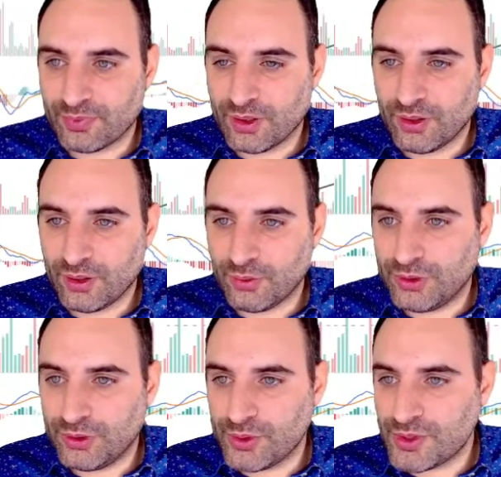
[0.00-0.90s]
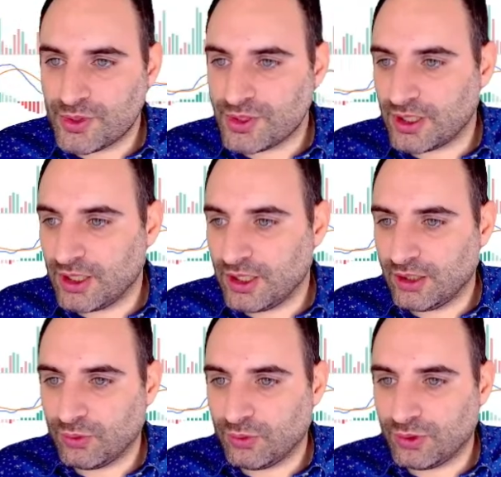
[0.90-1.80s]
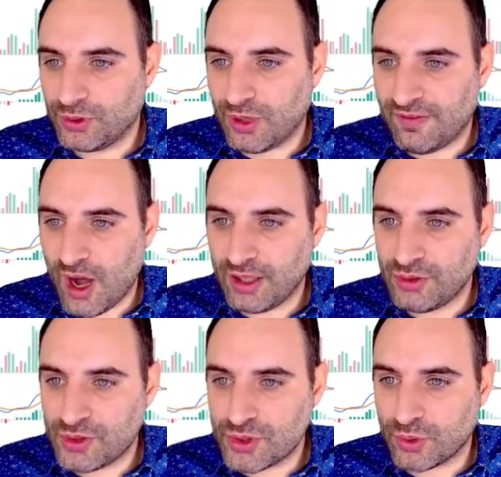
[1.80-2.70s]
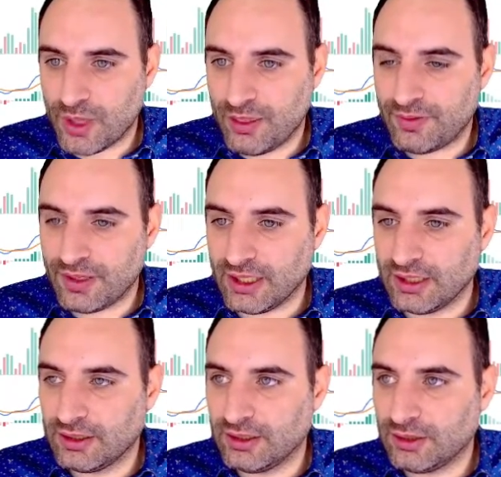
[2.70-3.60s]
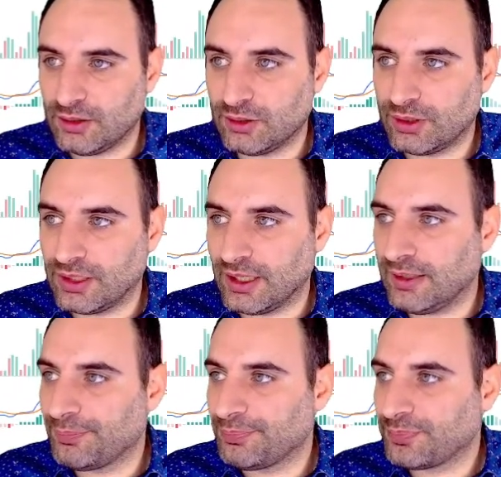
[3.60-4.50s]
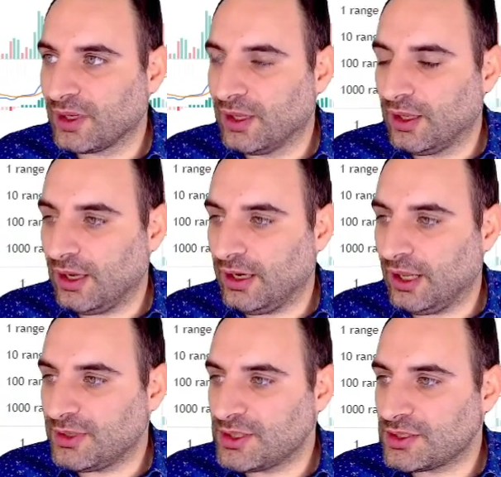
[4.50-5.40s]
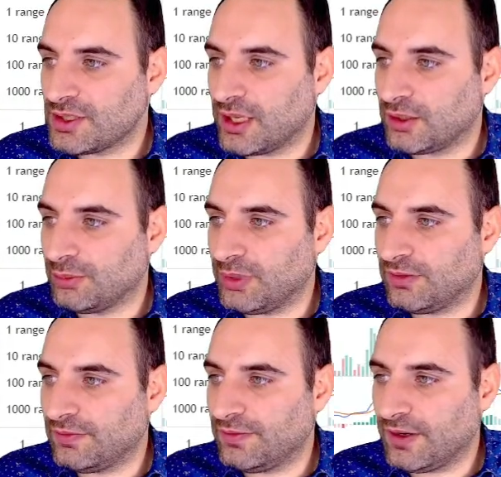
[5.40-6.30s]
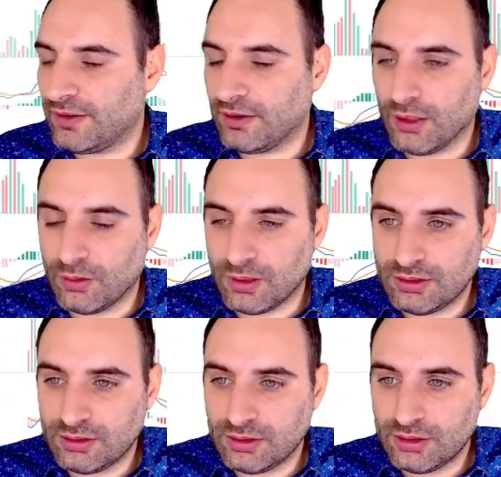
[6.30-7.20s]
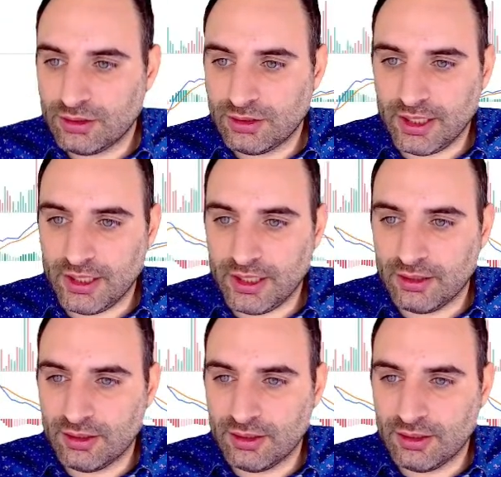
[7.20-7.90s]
we do have 1 and 2 and 3. Okay, let me just take you a bit further lower in